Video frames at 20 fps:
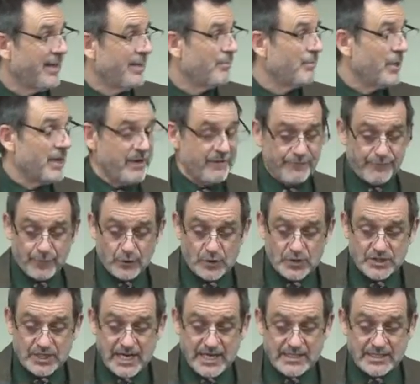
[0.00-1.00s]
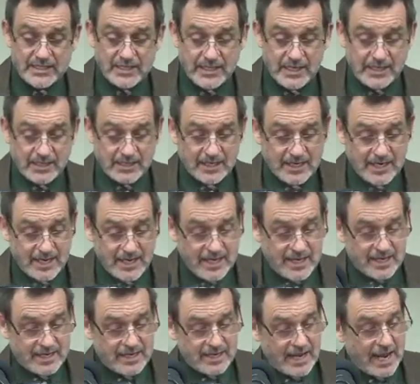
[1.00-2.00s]
But in verse 18,
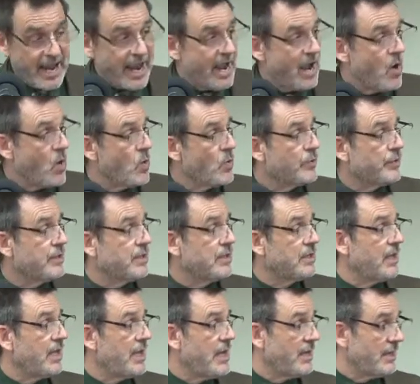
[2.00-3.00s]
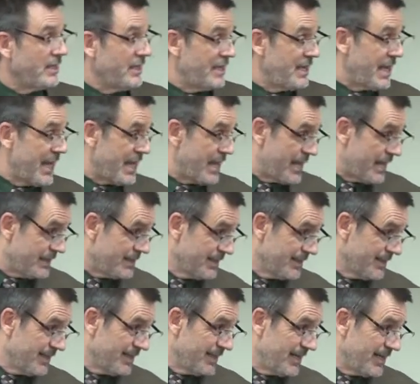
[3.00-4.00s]
now the king, he had,
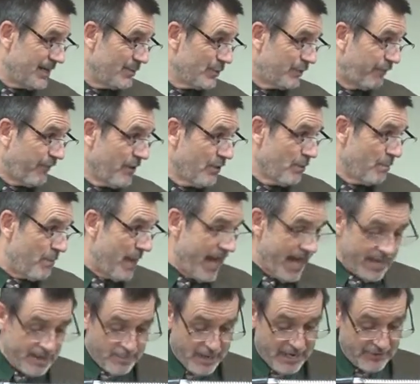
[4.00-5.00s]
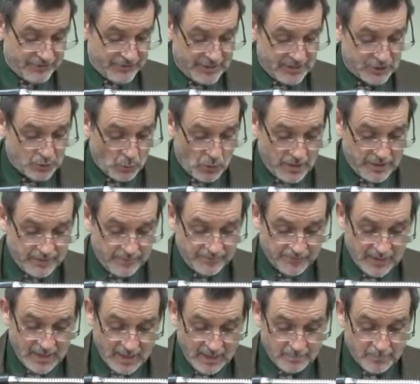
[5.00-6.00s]
he was feeling bad about this one,
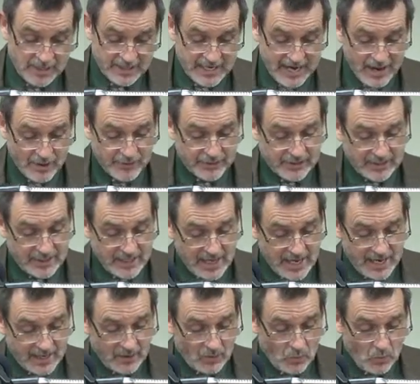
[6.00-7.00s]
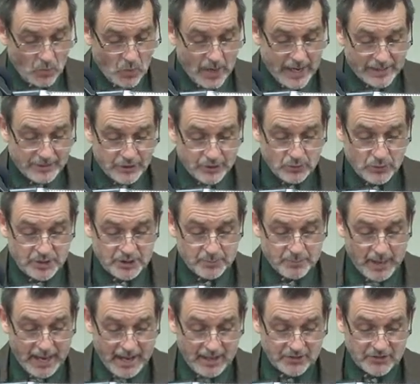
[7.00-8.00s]
but now the king went to his
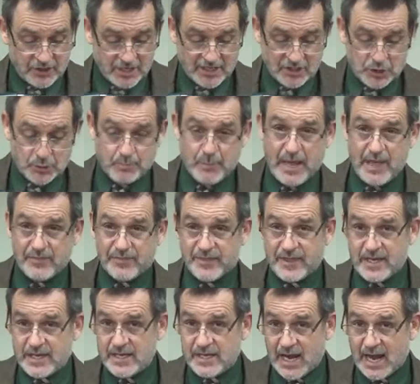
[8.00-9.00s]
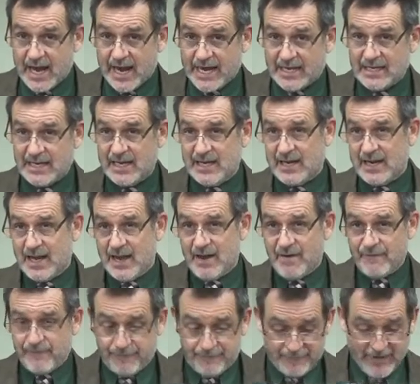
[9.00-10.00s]
palace and spent the night
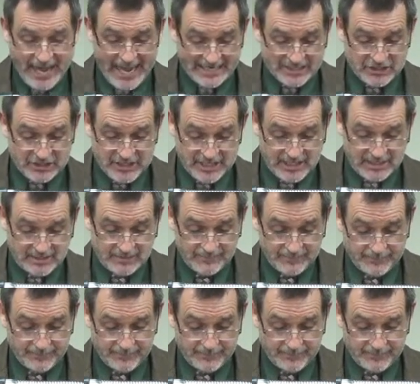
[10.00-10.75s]
fasting.